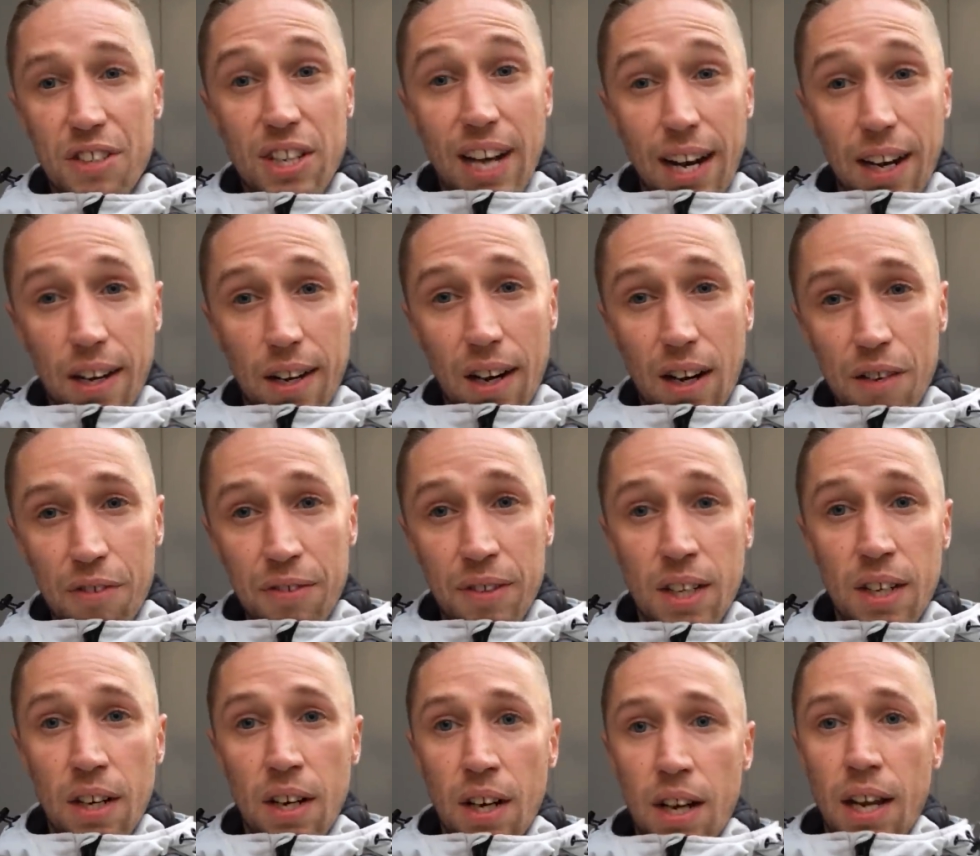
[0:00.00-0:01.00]
Second half,
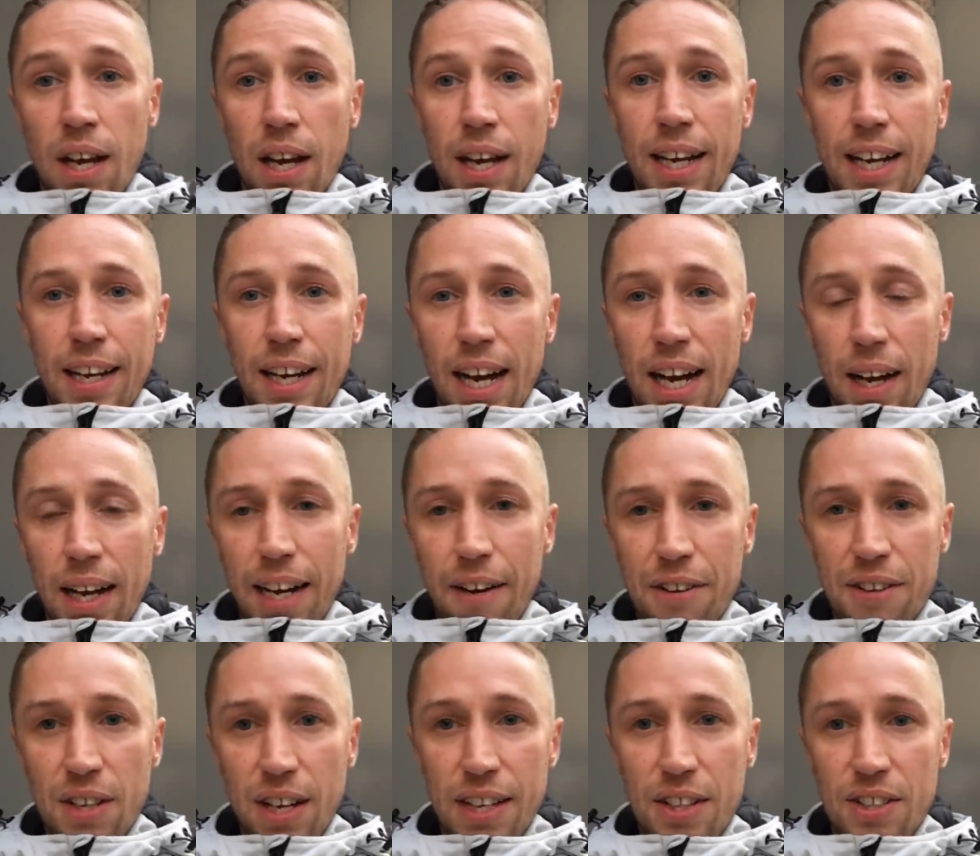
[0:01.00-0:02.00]
he
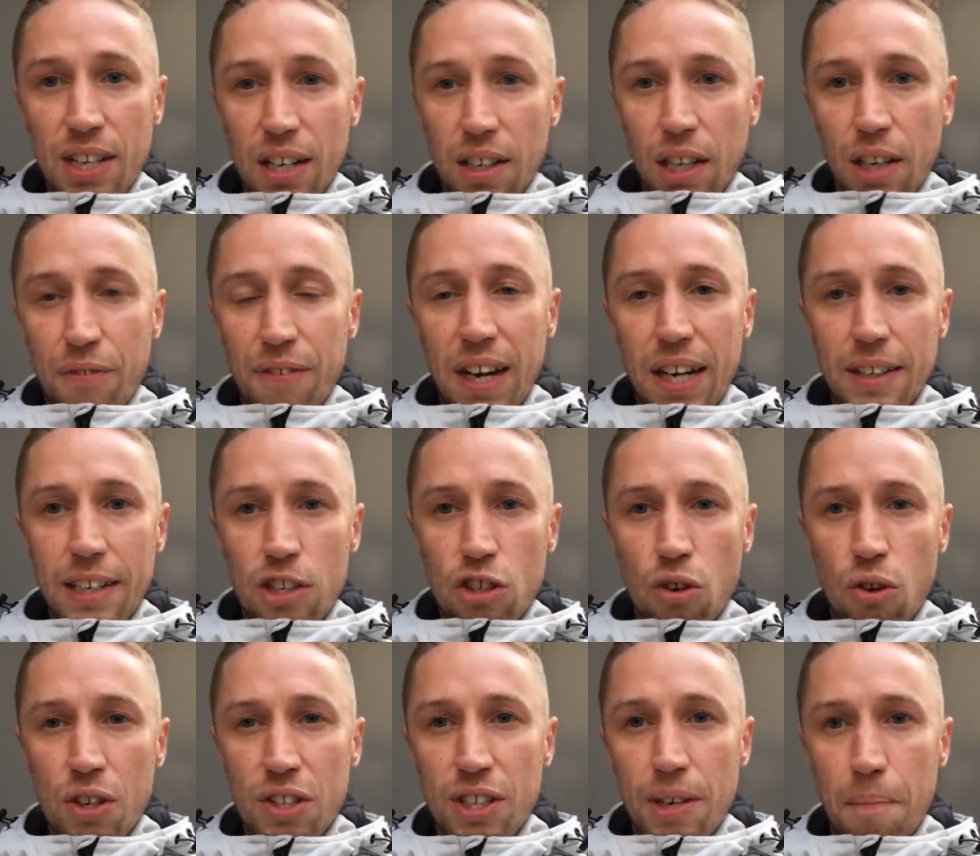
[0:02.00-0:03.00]
suddenly found his
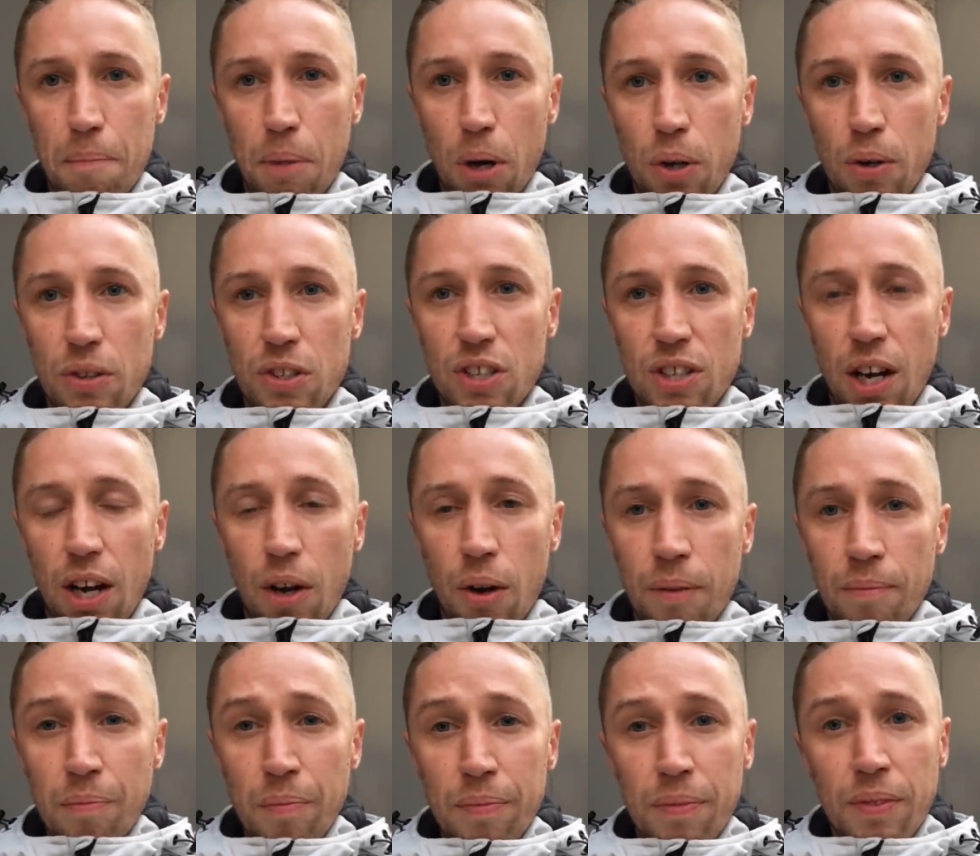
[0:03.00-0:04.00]
crossing boots. So,
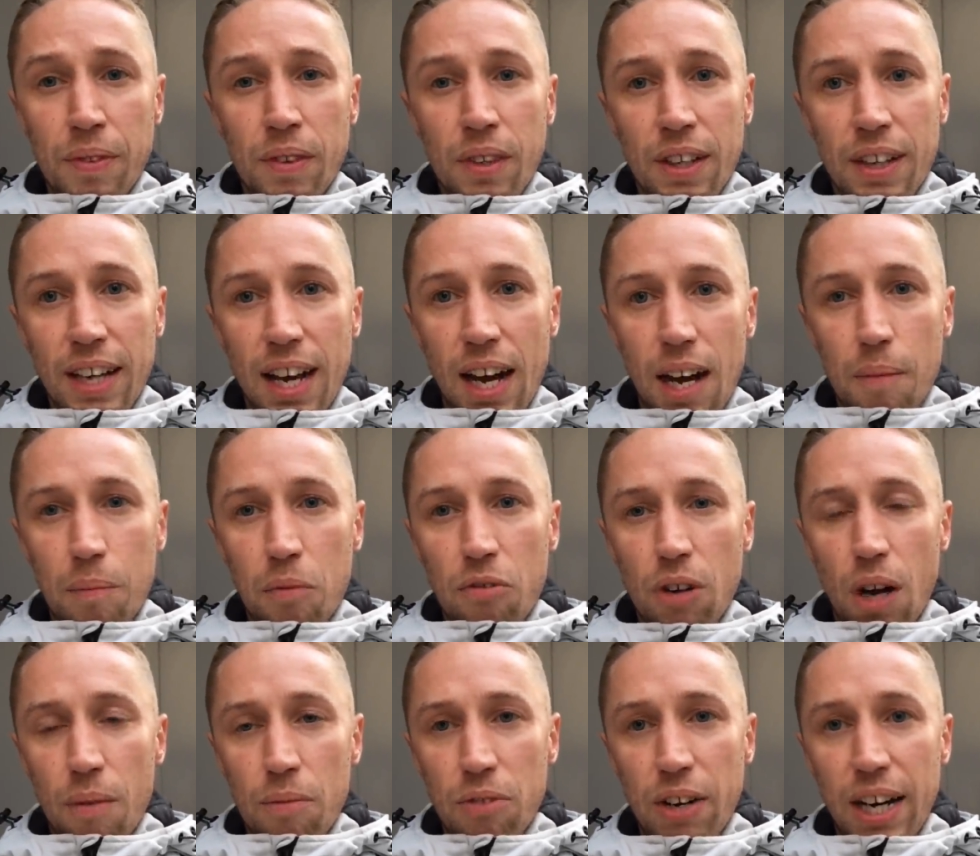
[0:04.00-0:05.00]
yeah,
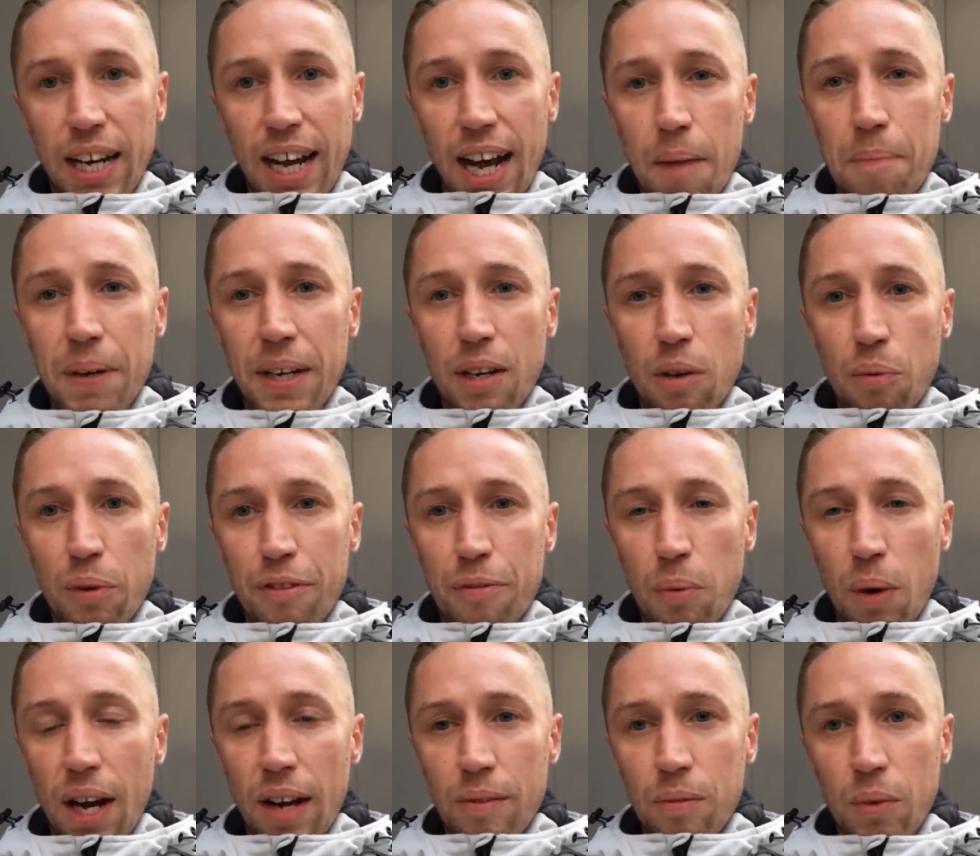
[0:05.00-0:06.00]
I'm really happy that we've
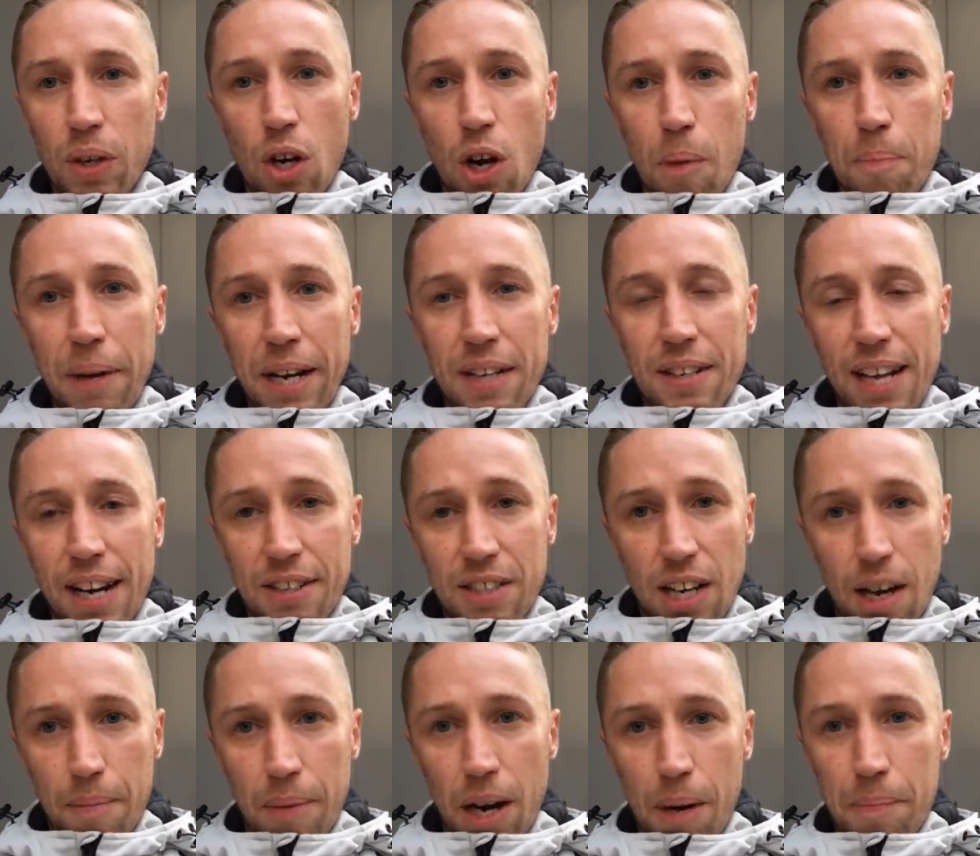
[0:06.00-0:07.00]
won. We've got a big test
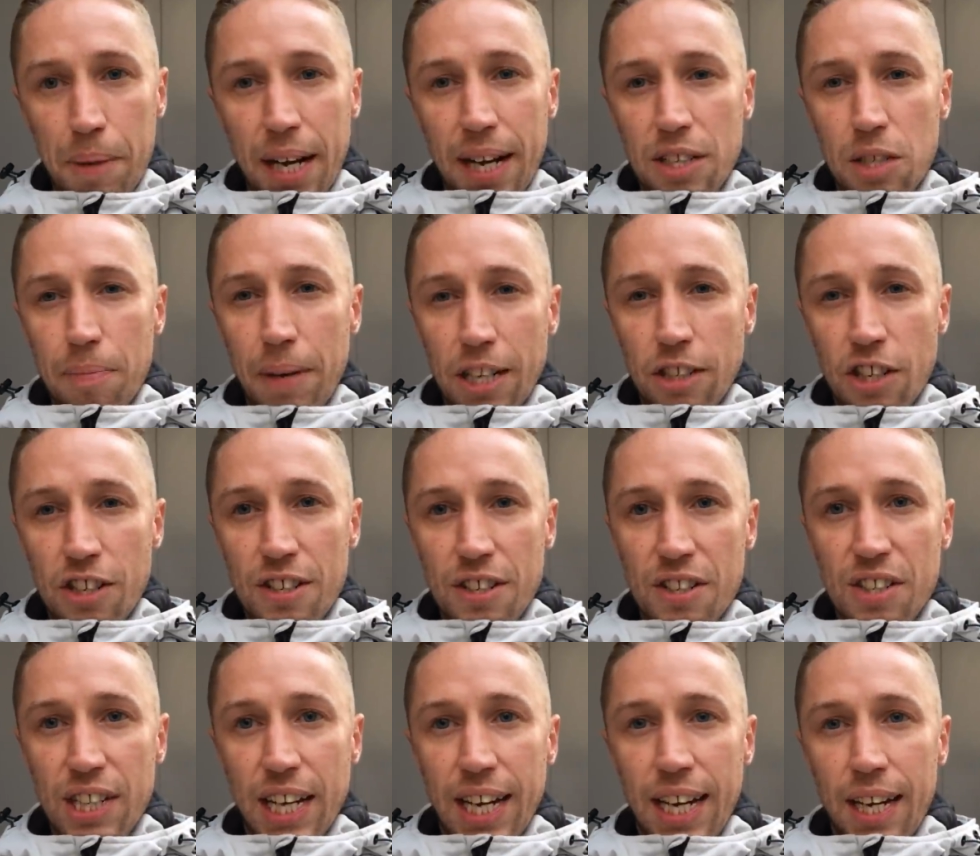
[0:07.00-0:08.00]
coming up against Manchester
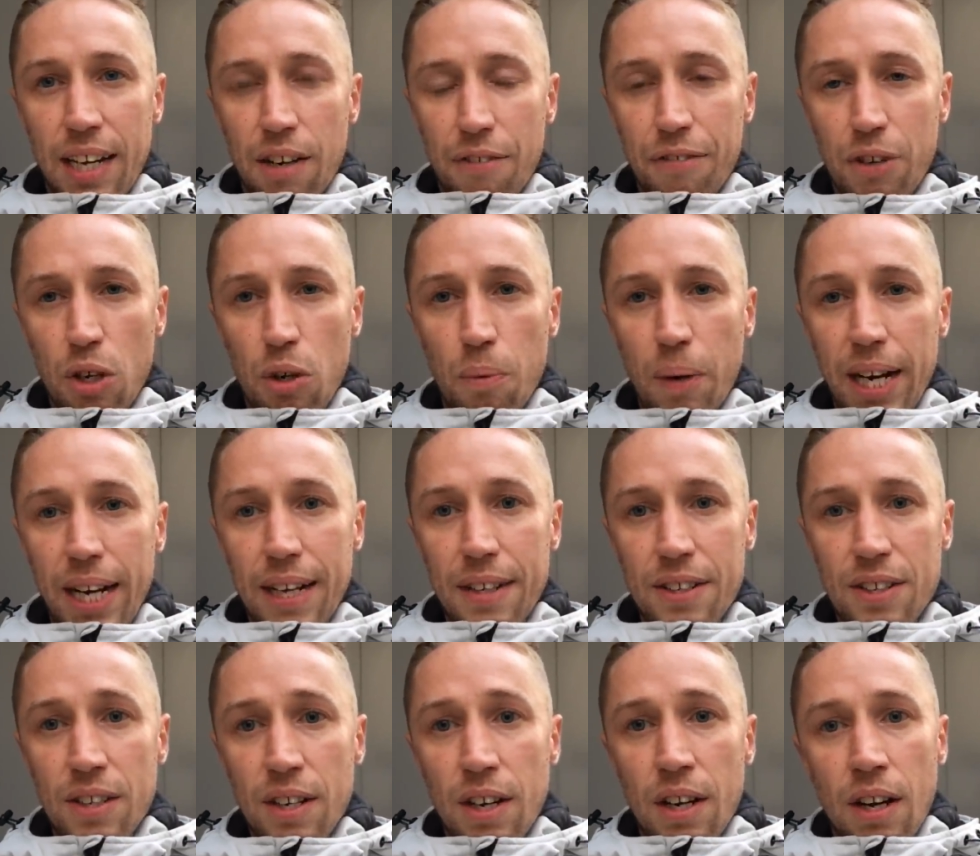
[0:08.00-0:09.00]
City in a few
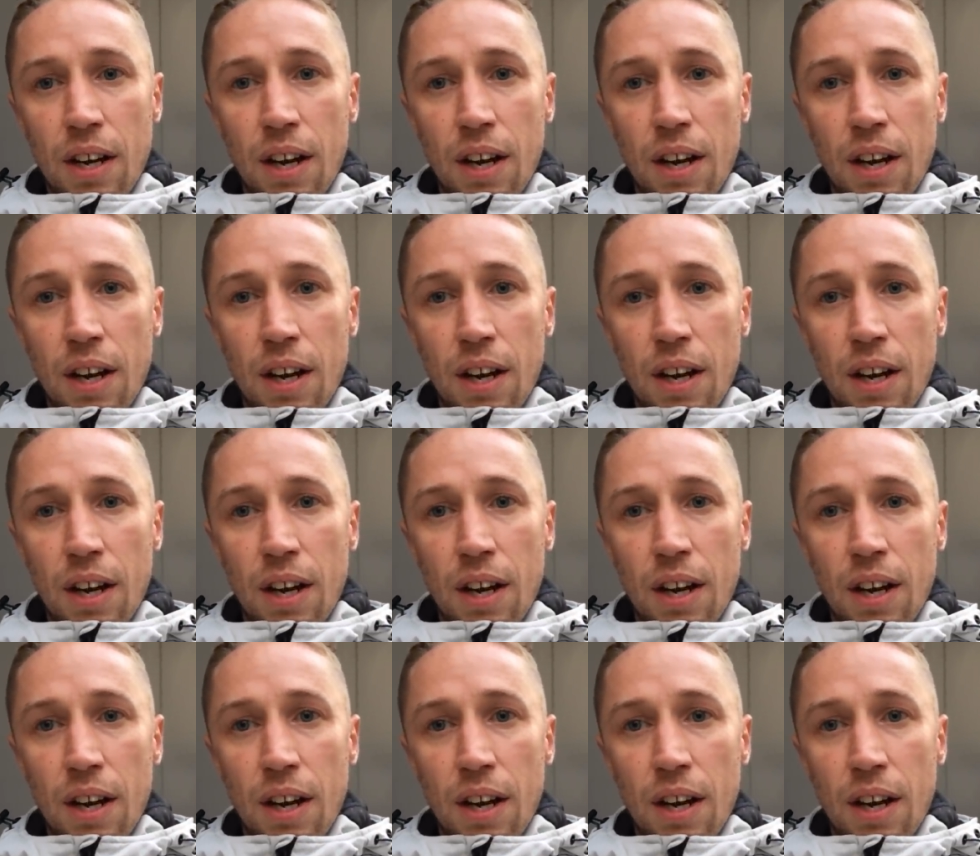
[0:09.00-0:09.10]
weeks.